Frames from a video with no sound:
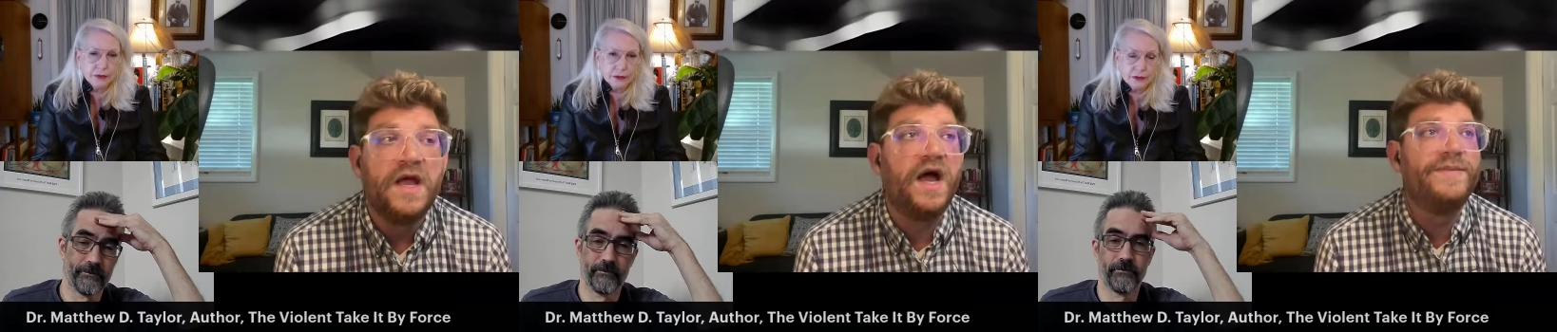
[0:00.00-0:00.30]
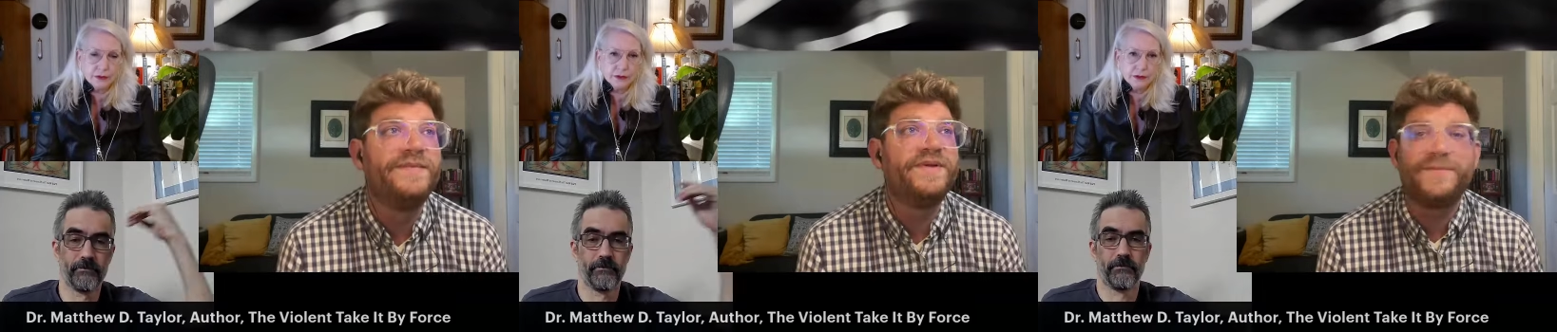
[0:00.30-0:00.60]

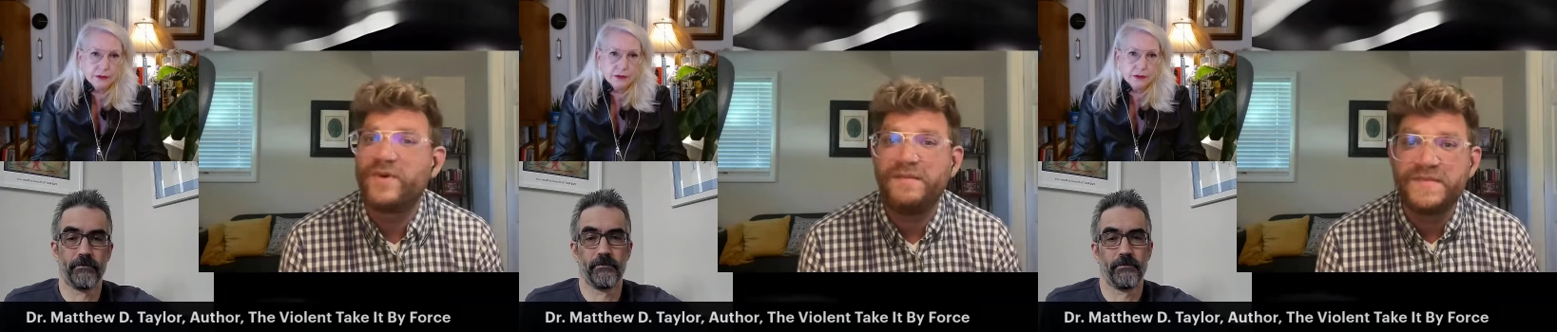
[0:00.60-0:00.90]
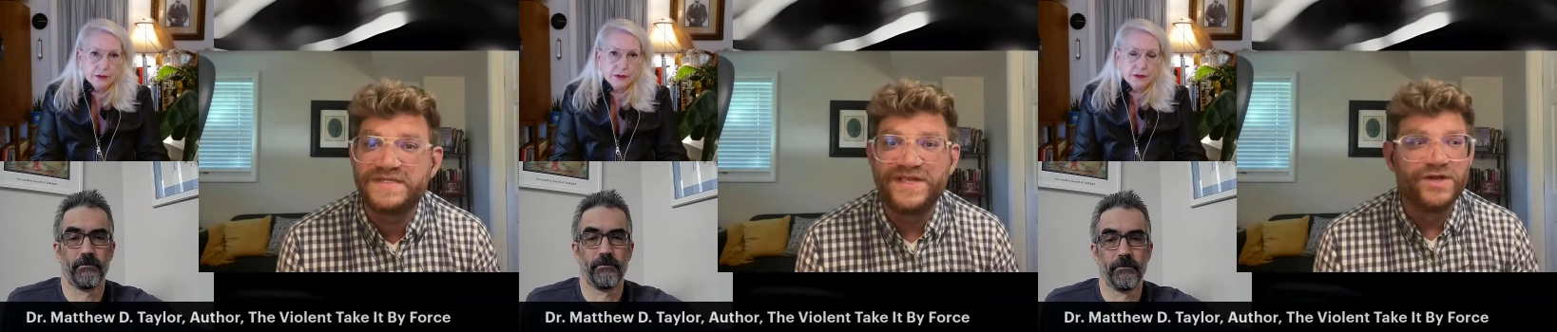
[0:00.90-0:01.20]
Speaker 1: Um, but the problem
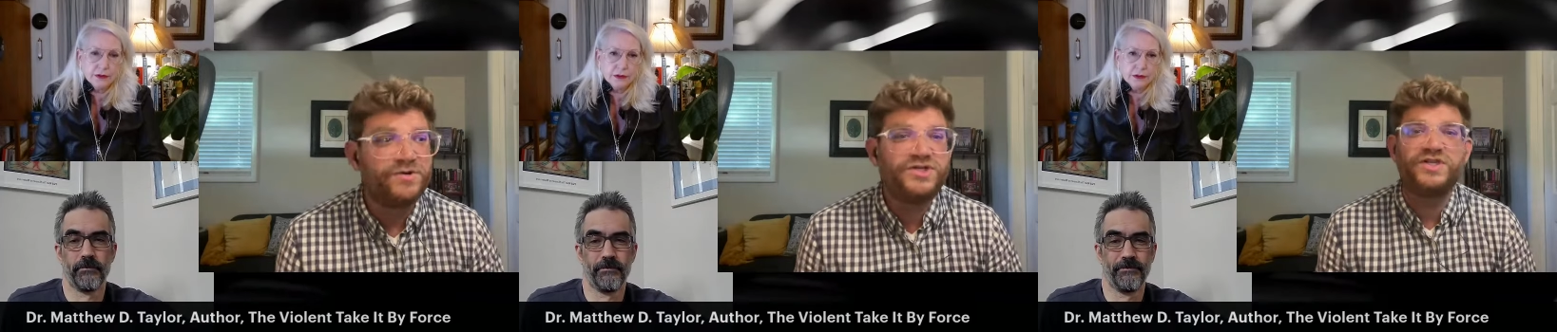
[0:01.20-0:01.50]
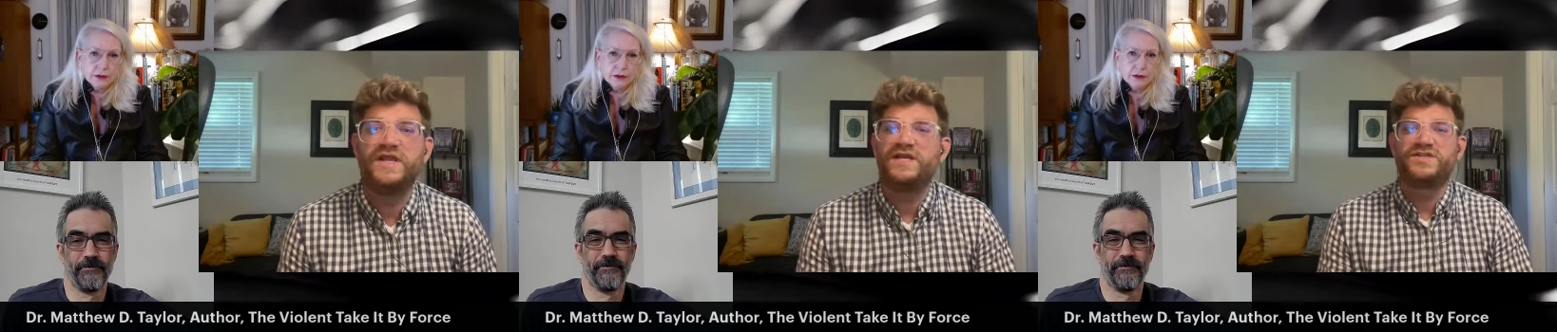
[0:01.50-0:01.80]
is
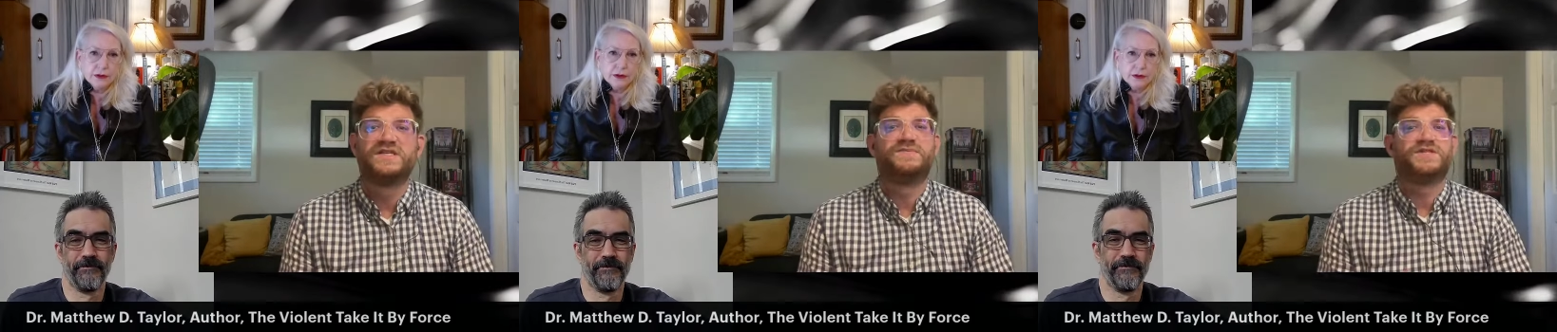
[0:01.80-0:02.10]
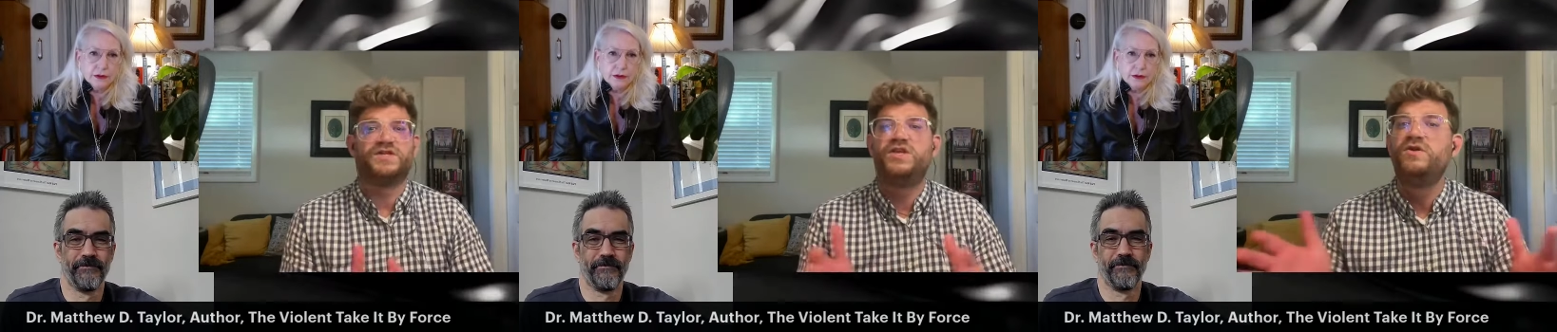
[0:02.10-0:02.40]
Christian nationalism is
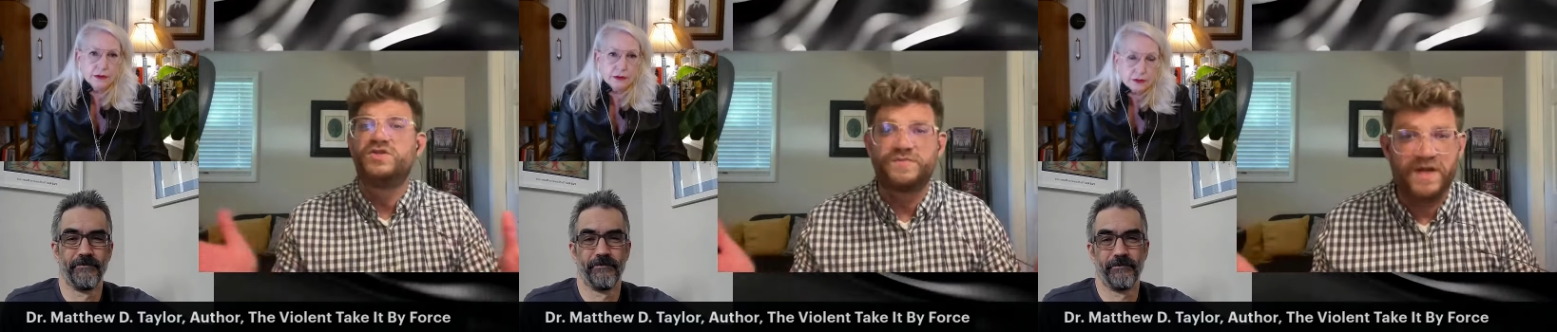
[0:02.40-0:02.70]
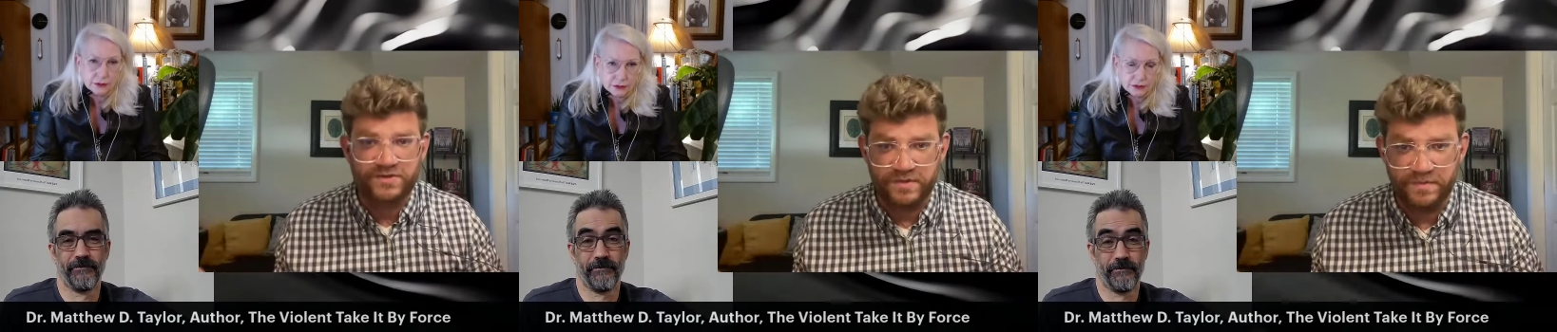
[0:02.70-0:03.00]
a huge
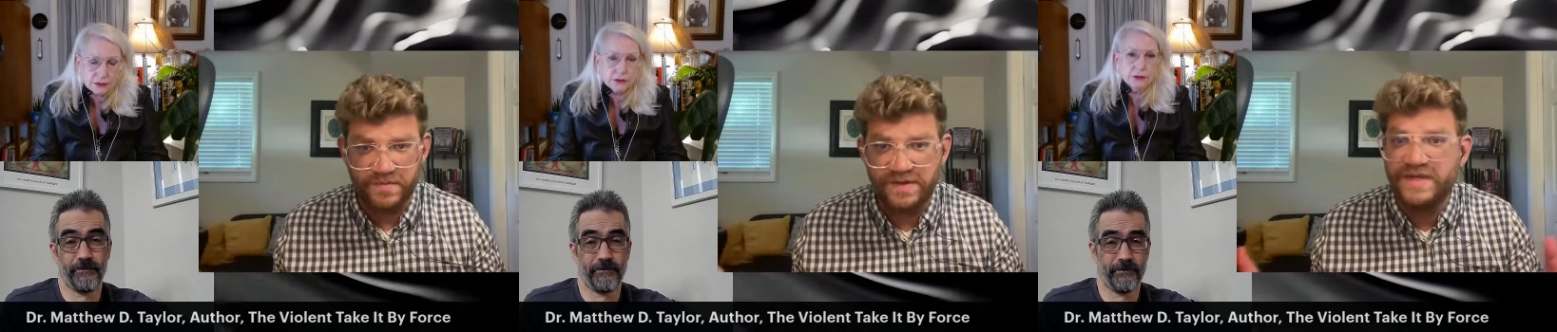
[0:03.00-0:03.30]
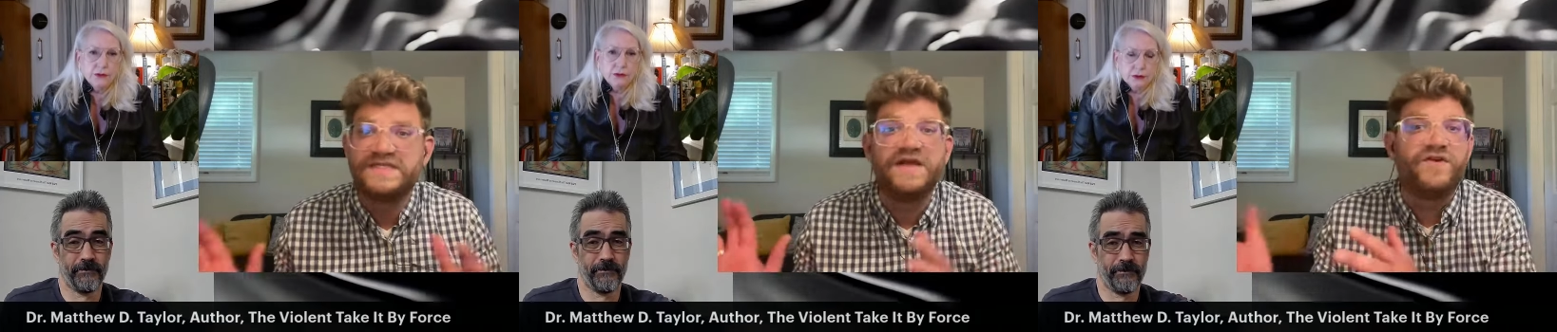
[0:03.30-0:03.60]
spectrum. I mean,
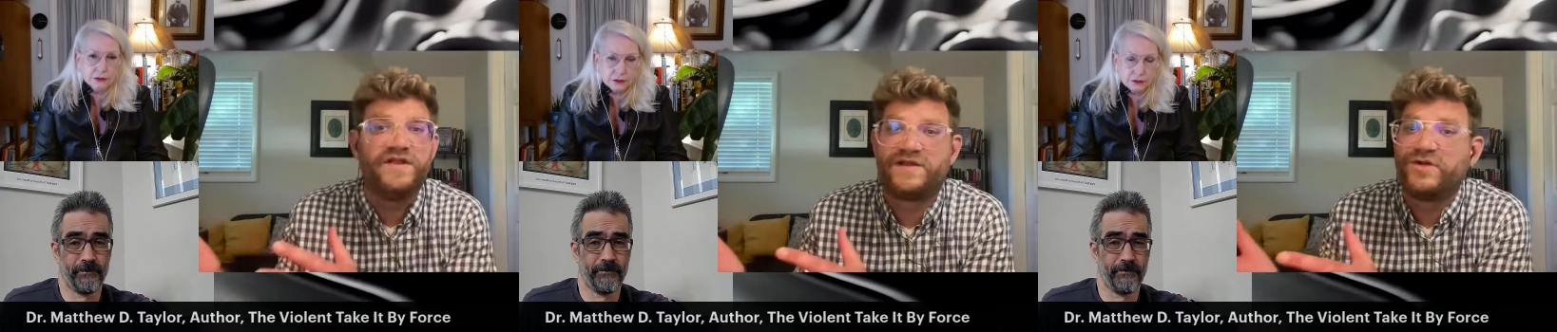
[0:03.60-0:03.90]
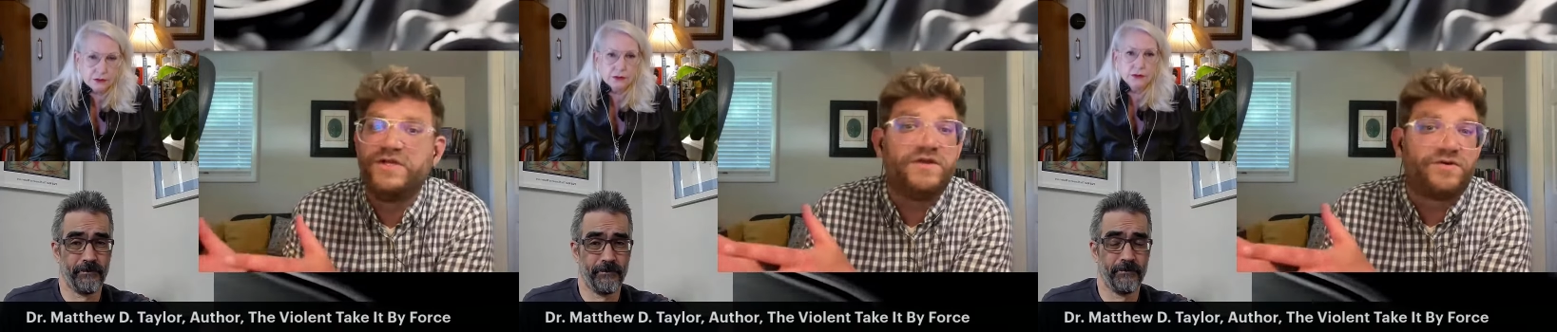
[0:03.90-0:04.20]
it's every
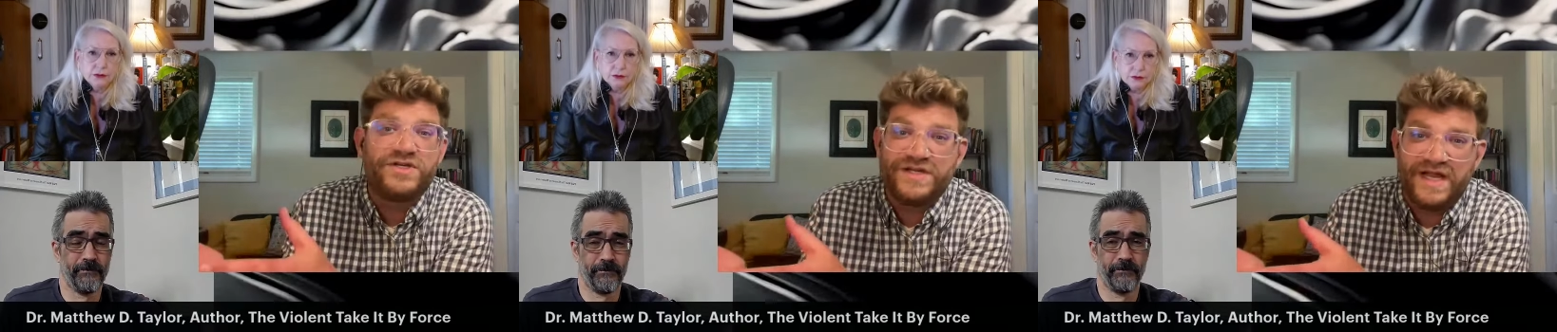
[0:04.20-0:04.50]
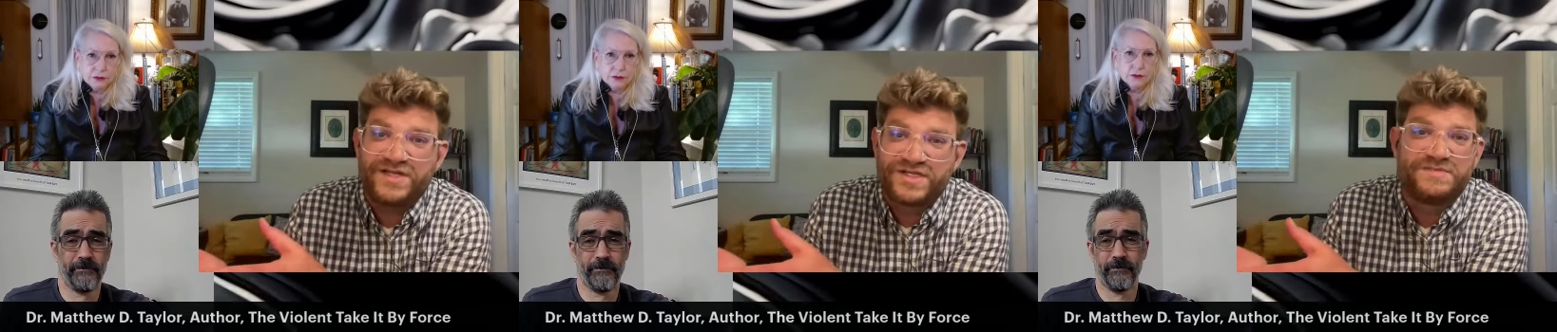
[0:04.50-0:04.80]
Christian
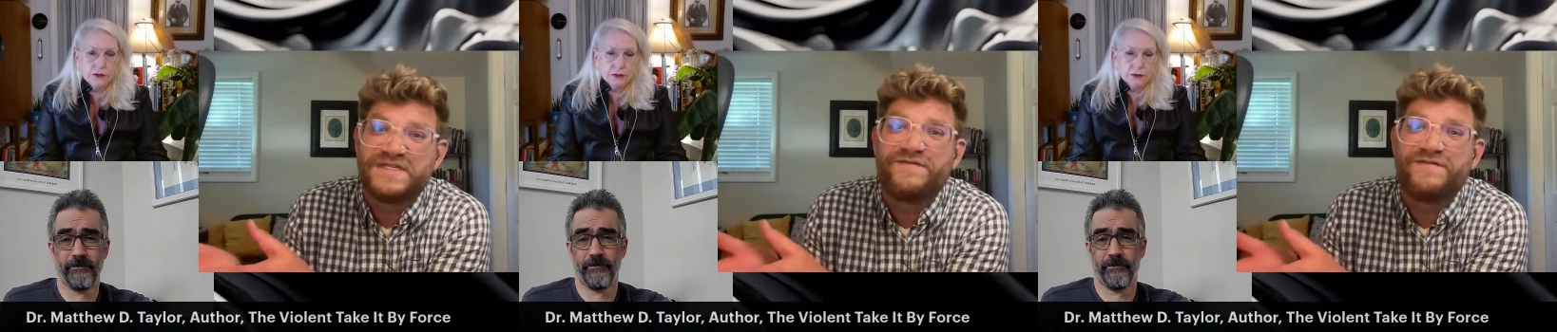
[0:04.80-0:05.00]
nationalism is